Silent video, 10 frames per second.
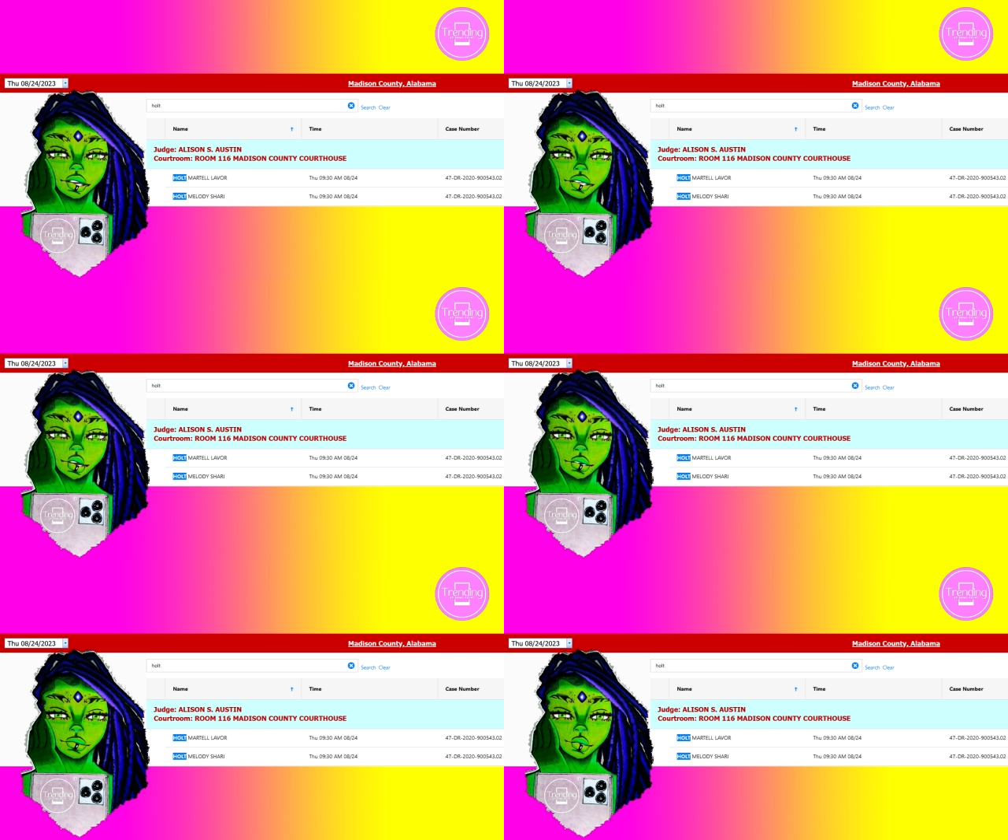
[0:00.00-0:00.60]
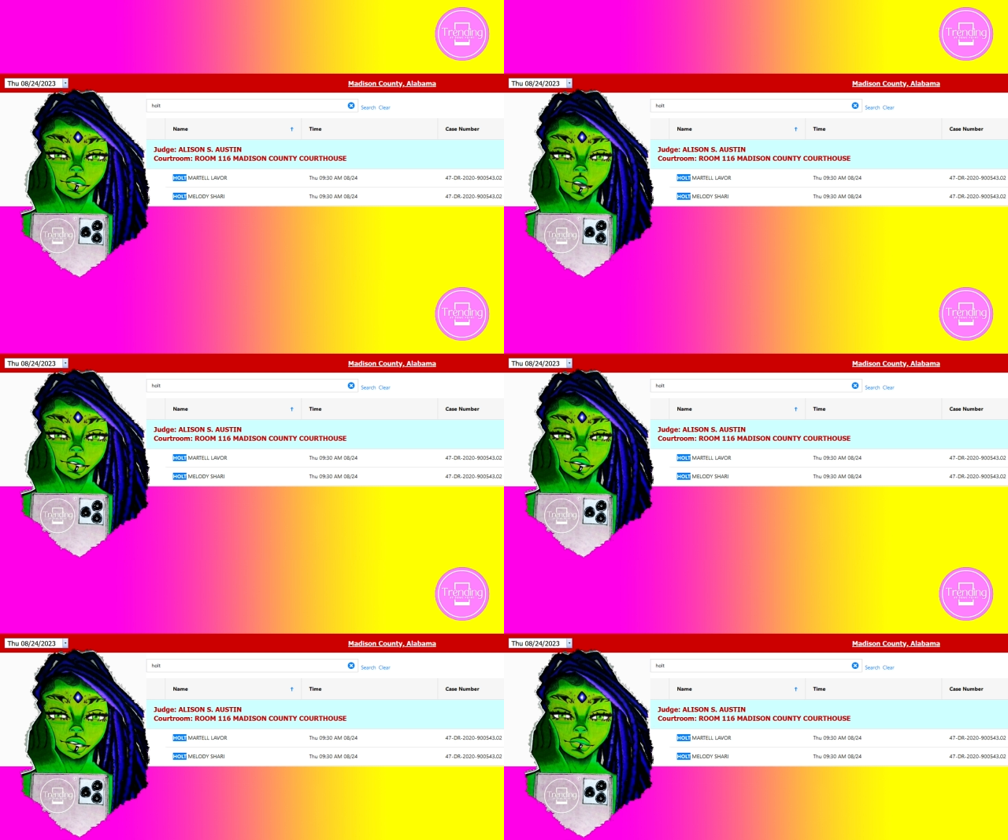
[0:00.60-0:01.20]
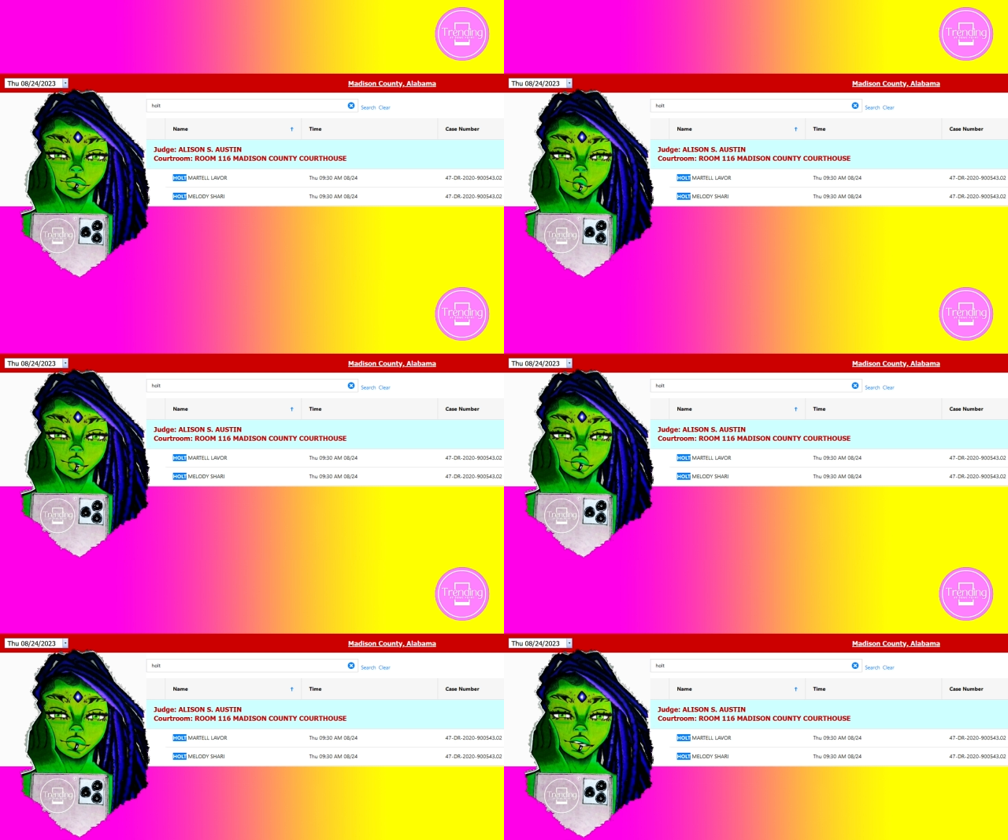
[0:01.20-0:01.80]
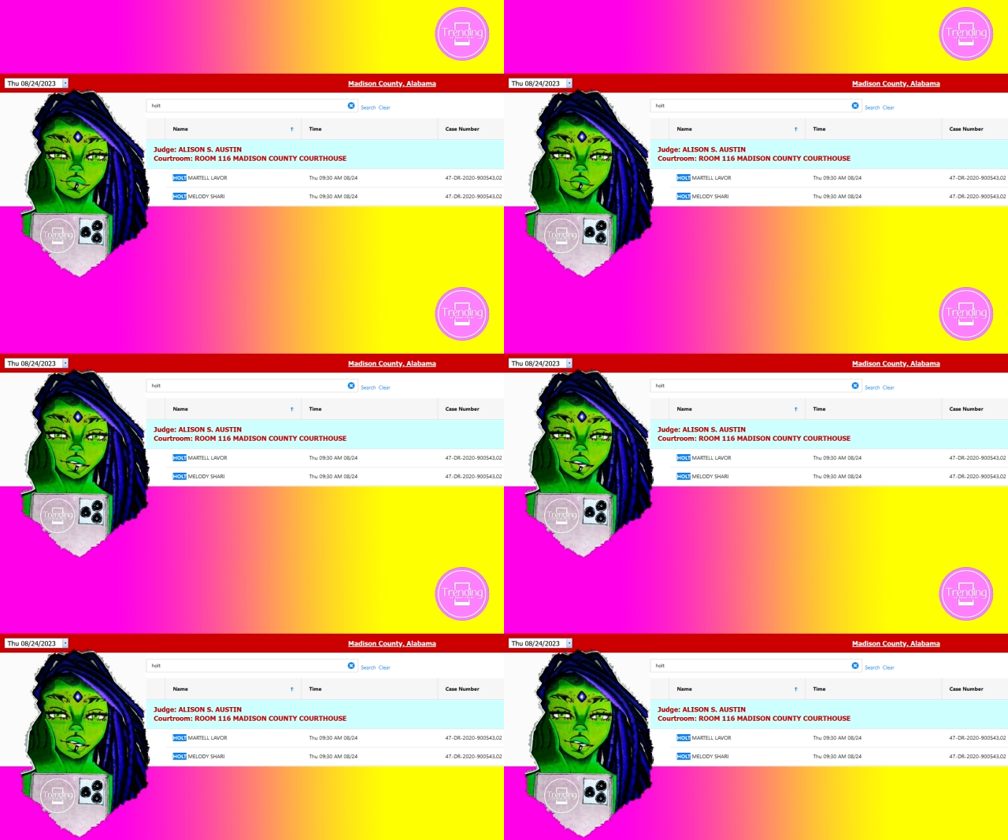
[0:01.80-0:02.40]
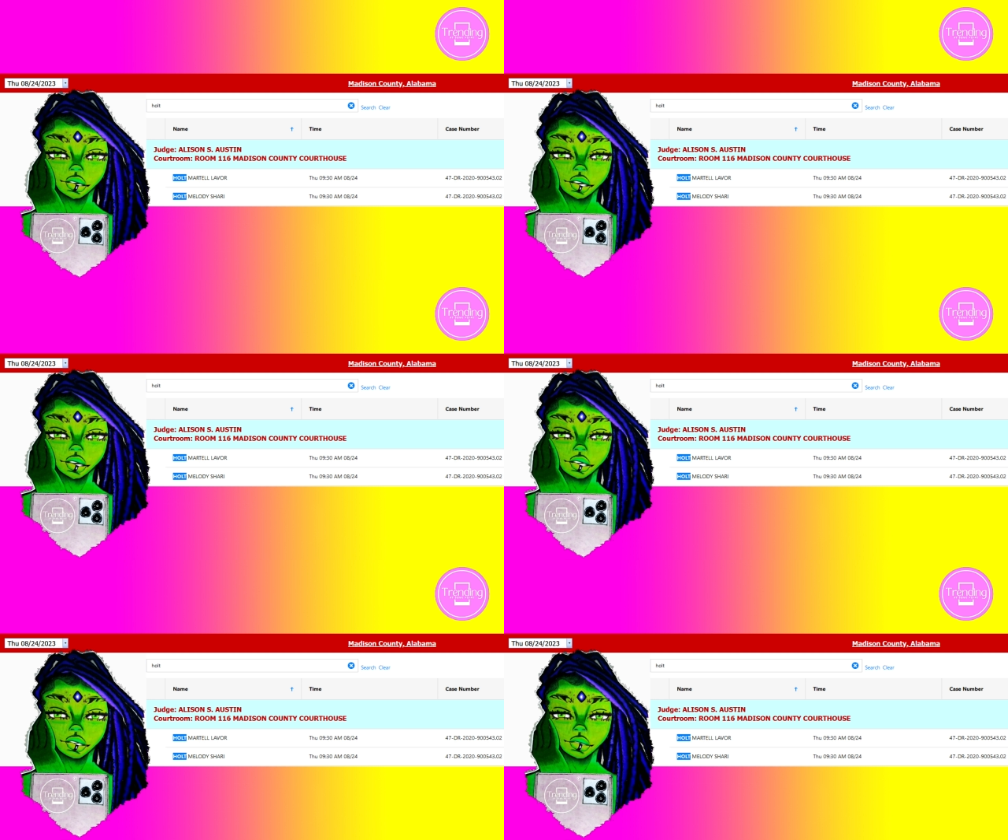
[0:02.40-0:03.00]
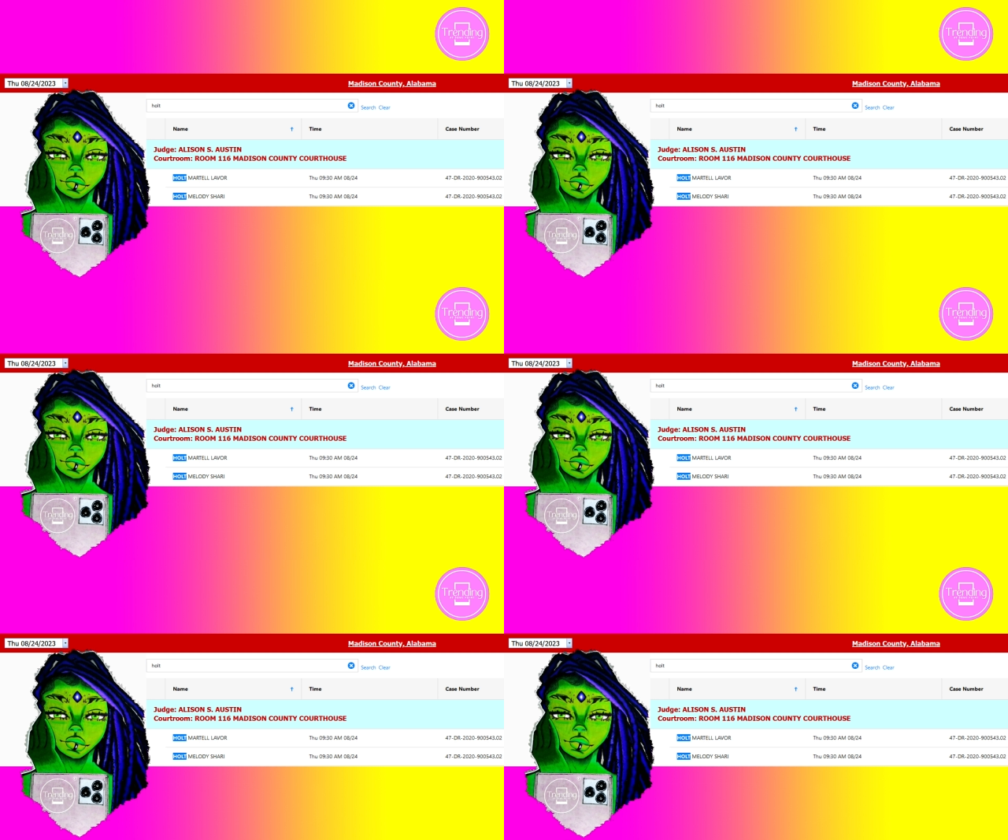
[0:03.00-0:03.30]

Also, we know he doesn't really have funding, at least